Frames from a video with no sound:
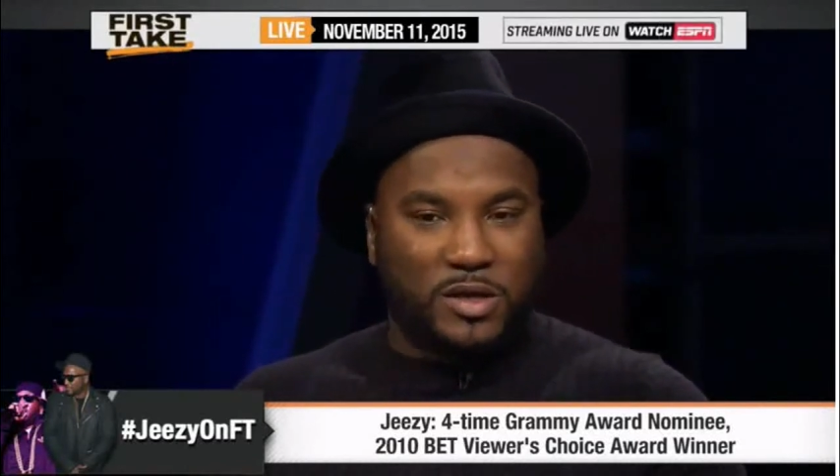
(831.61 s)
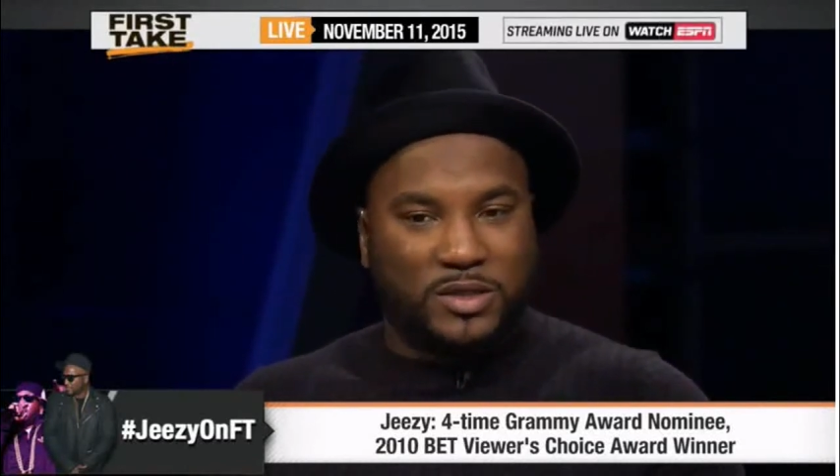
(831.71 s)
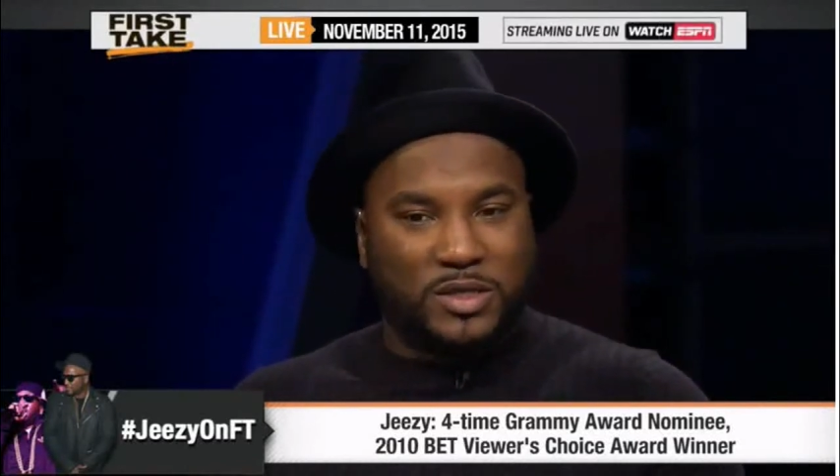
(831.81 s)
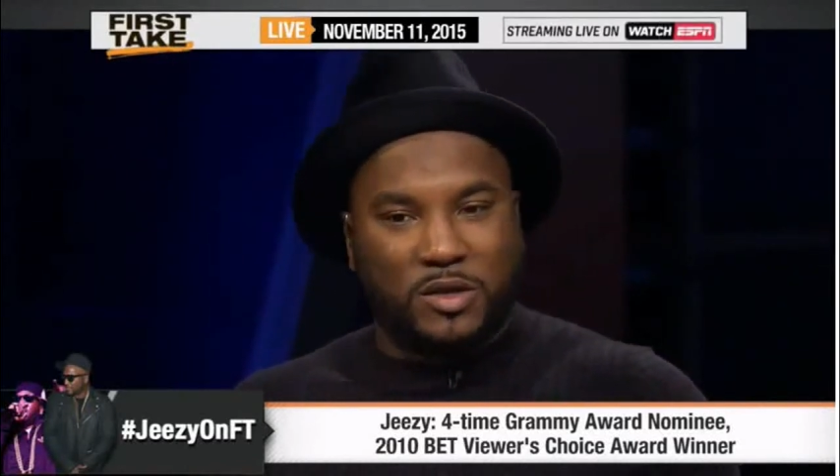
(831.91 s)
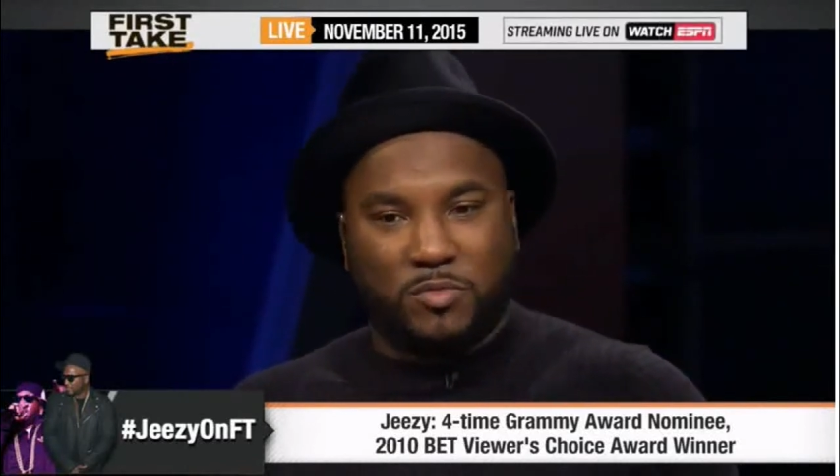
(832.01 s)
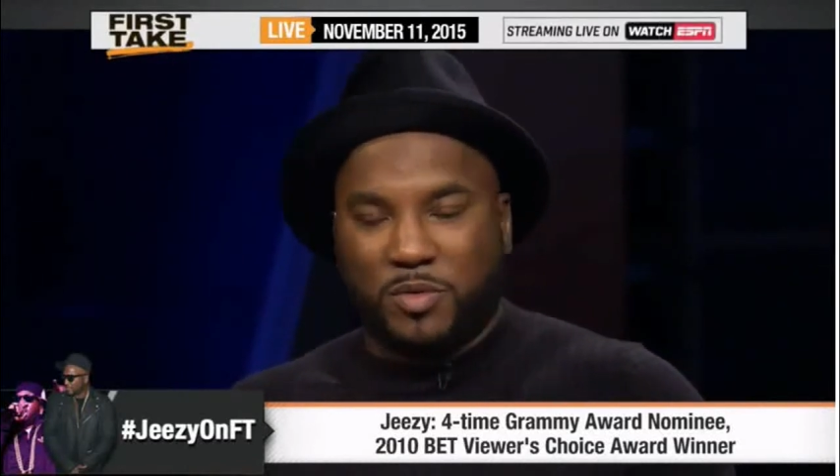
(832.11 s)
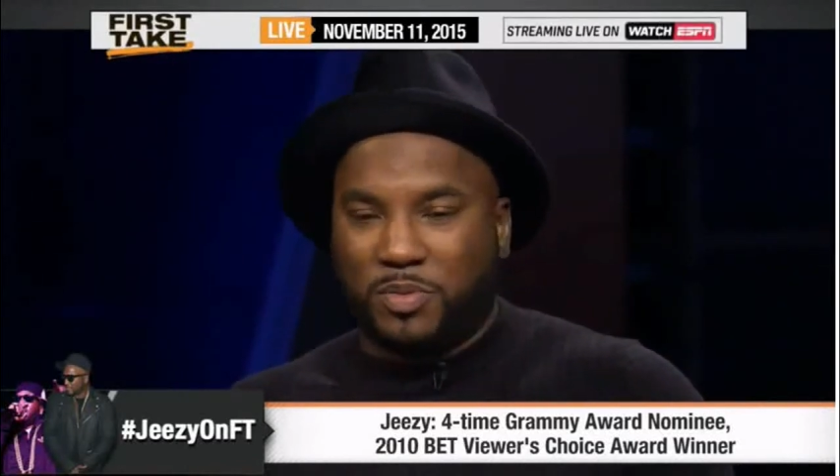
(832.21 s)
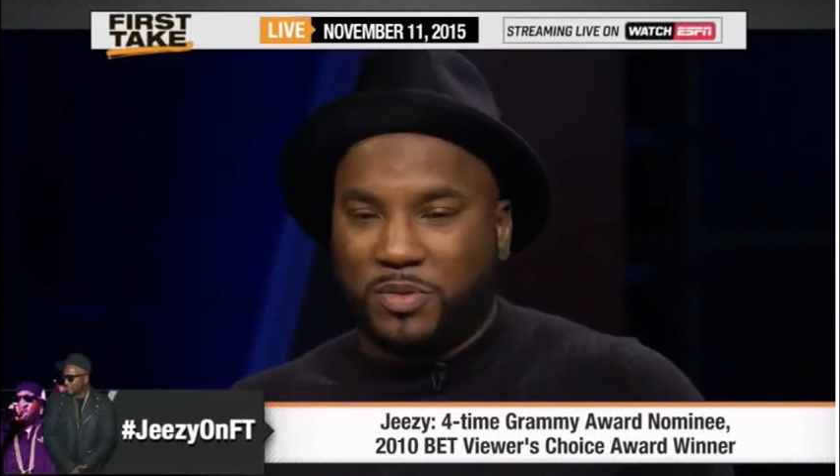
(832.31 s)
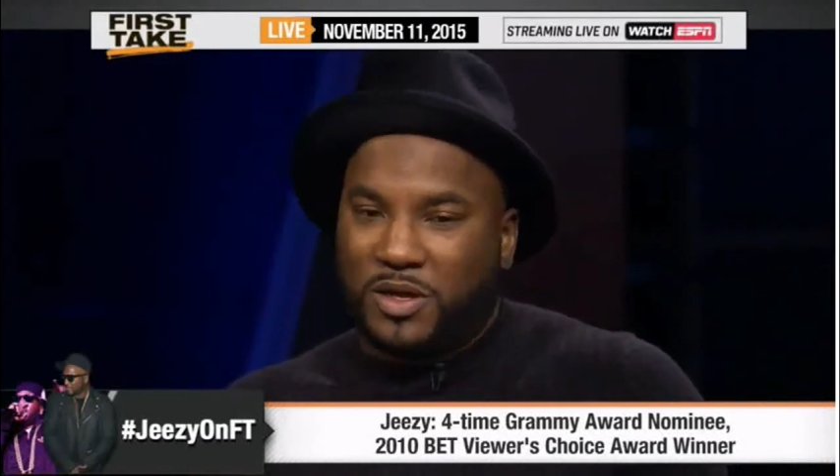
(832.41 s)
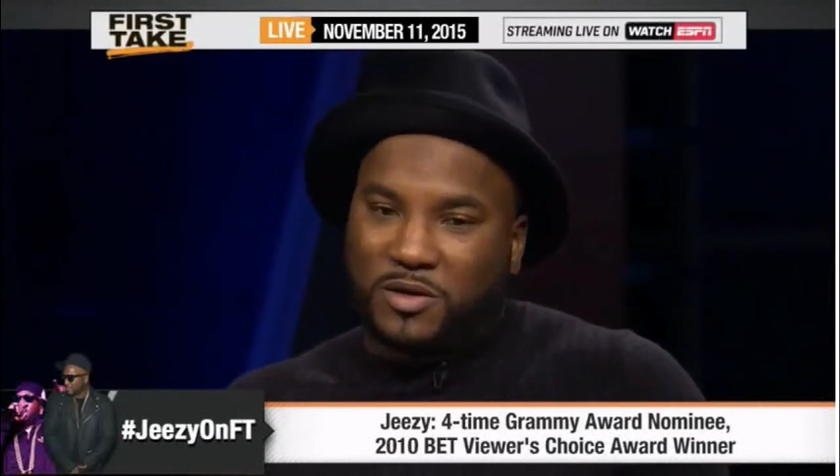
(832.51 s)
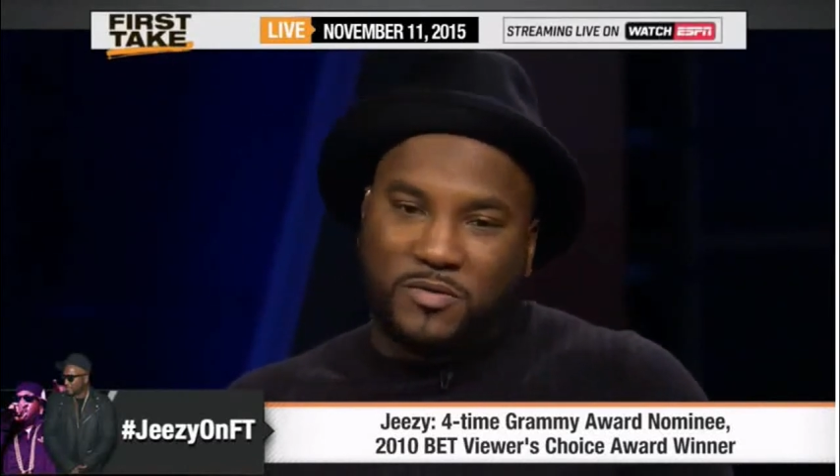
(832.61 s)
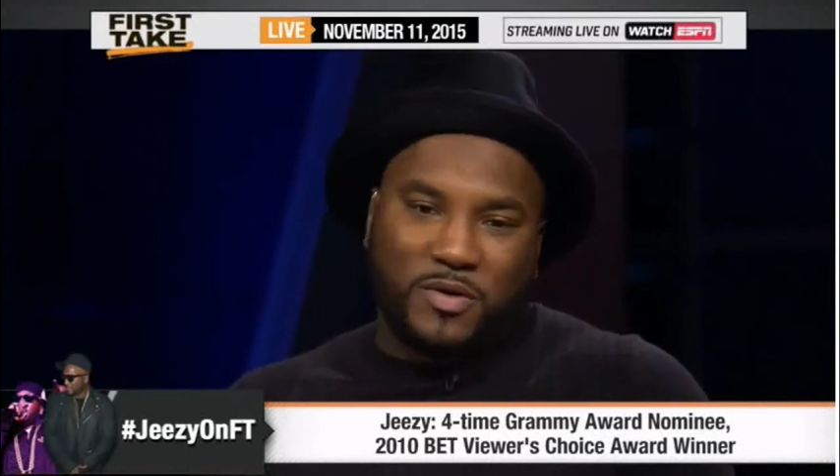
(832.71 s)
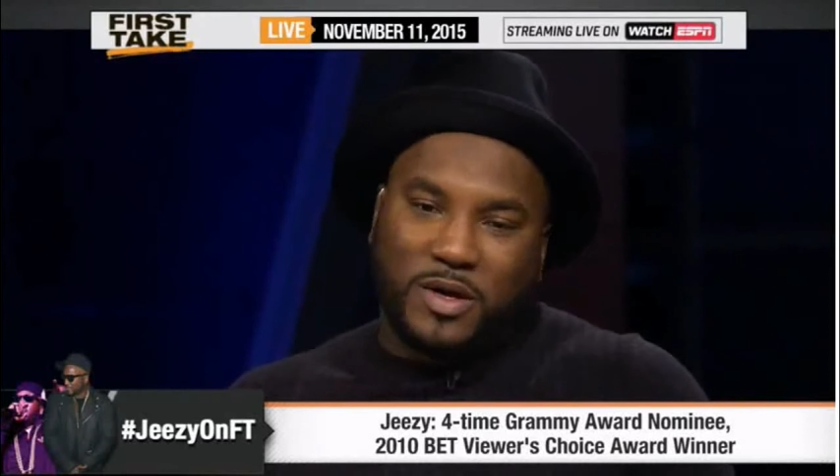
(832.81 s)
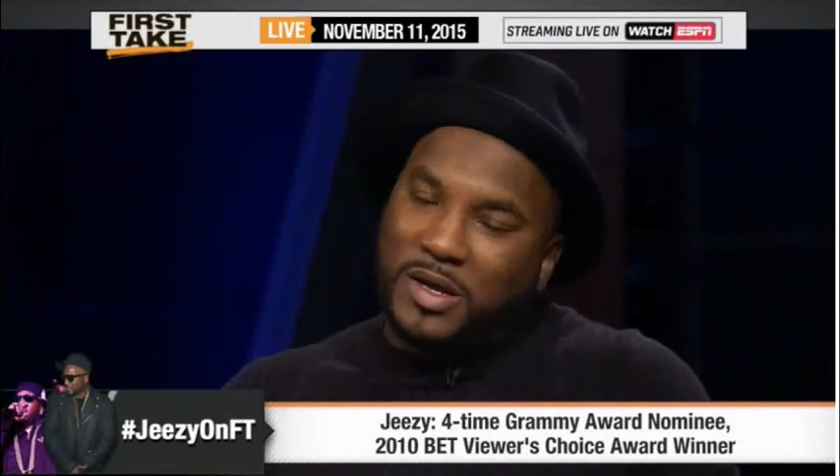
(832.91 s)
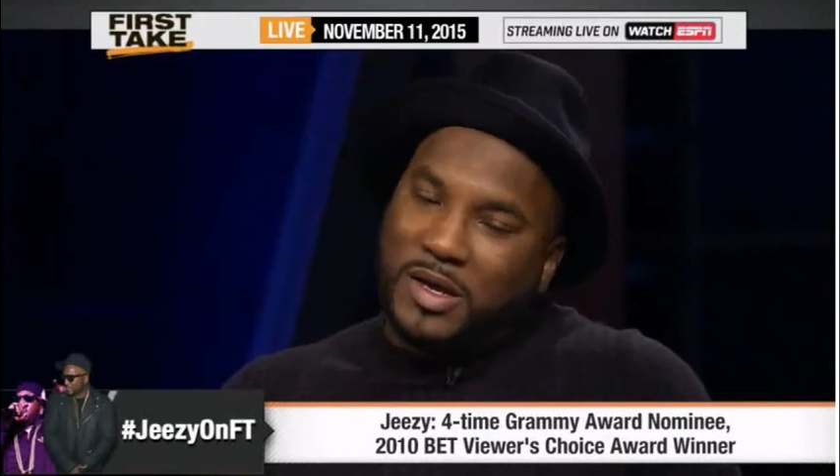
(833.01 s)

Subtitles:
to continue to be productive,